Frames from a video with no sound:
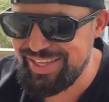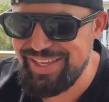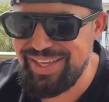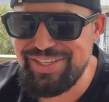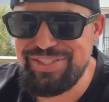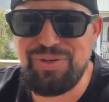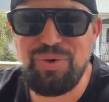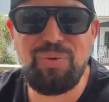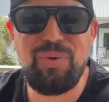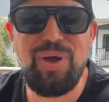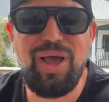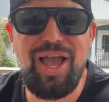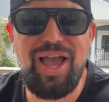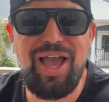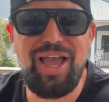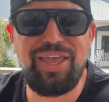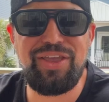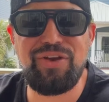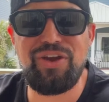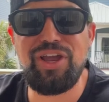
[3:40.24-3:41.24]
So
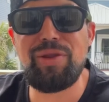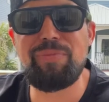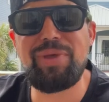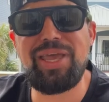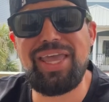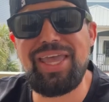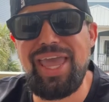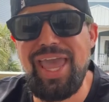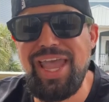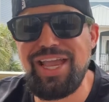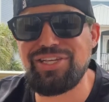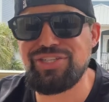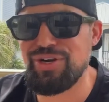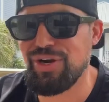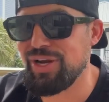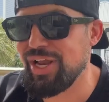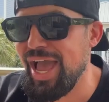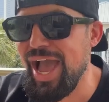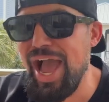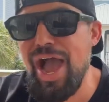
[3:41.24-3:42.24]
you're going to be gauged
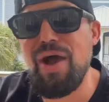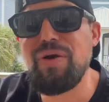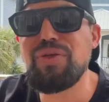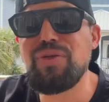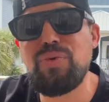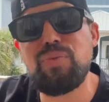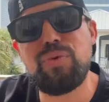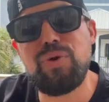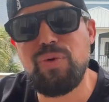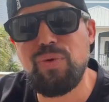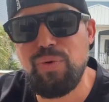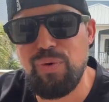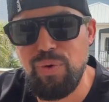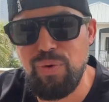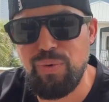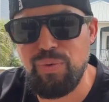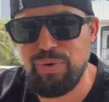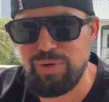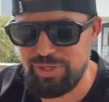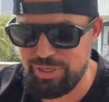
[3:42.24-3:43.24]
on how you
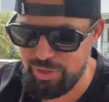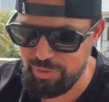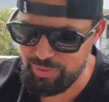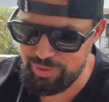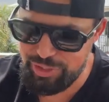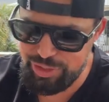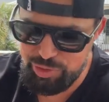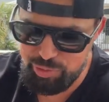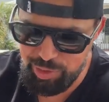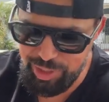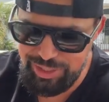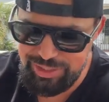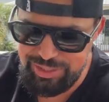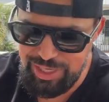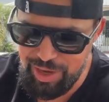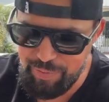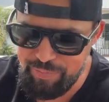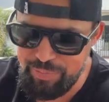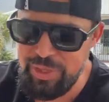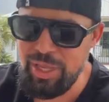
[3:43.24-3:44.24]
recruit during the
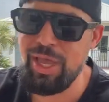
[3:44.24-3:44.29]
springtime.